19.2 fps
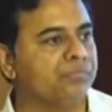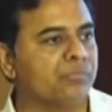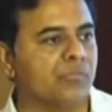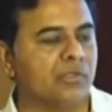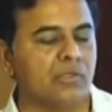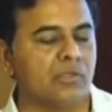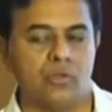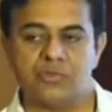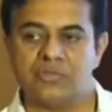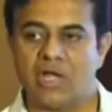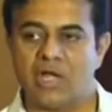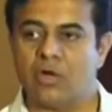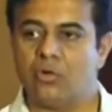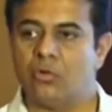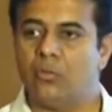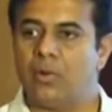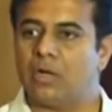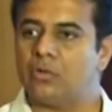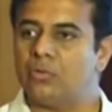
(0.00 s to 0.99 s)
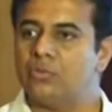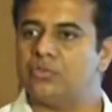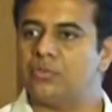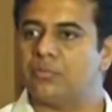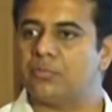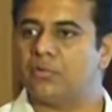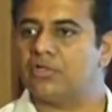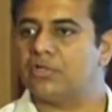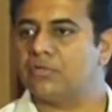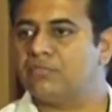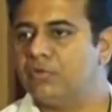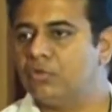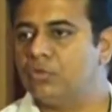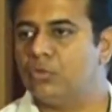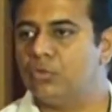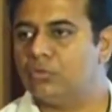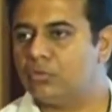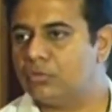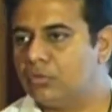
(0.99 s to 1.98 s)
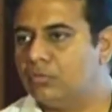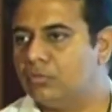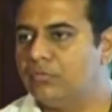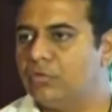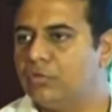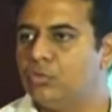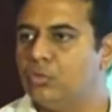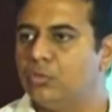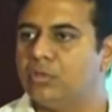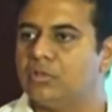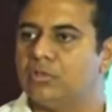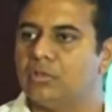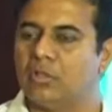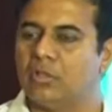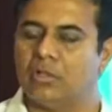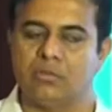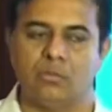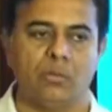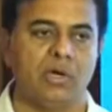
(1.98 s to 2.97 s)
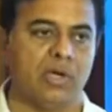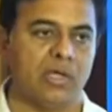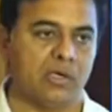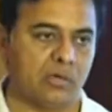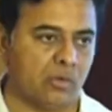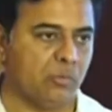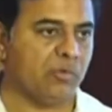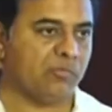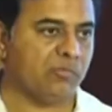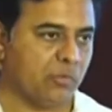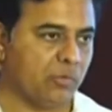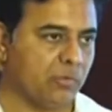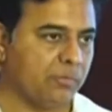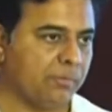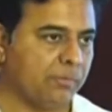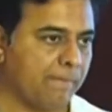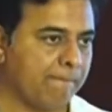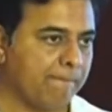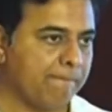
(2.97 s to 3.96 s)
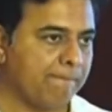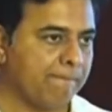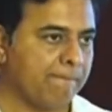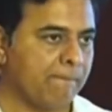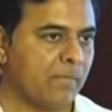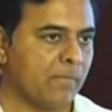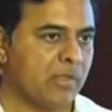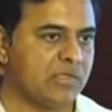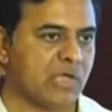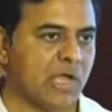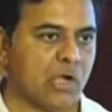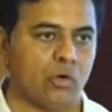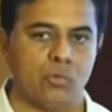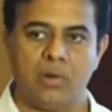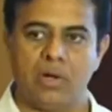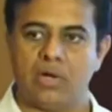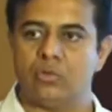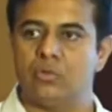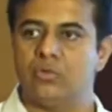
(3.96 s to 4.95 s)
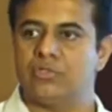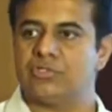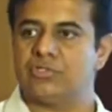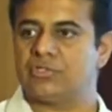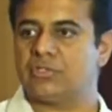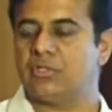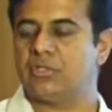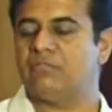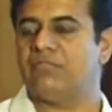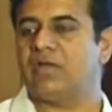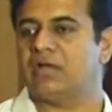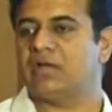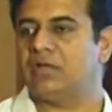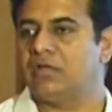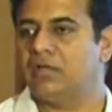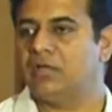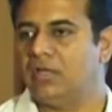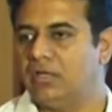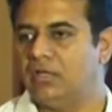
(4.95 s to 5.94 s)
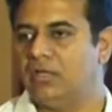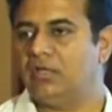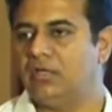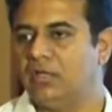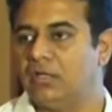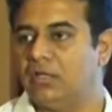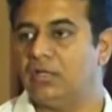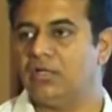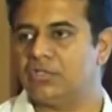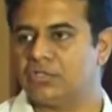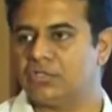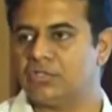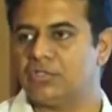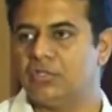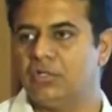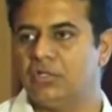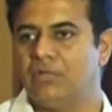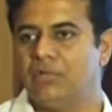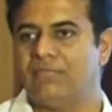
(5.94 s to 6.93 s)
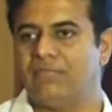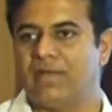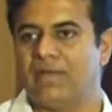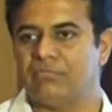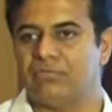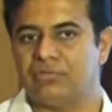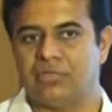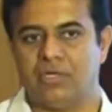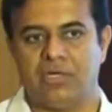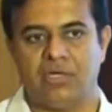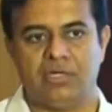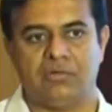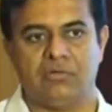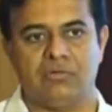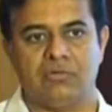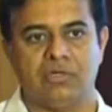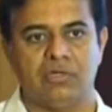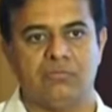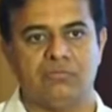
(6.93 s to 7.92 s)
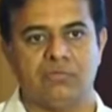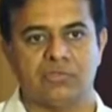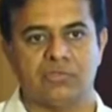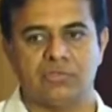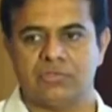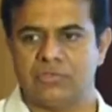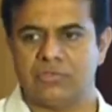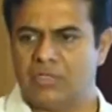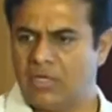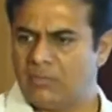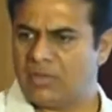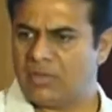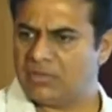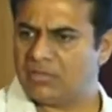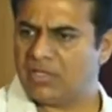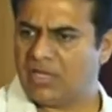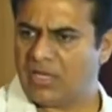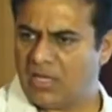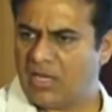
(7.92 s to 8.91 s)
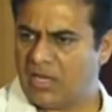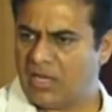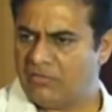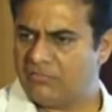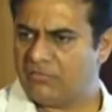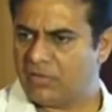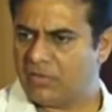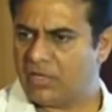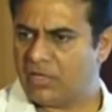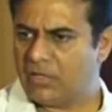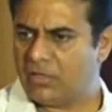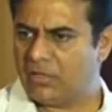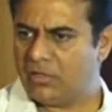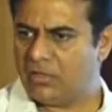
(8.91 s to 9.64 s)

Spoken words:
Now, Sagu Bagu is a project we do with the World Economic Forum. Sagu Bagu is, in fact, in English, if I have to say, it was named, I think, AI for AI.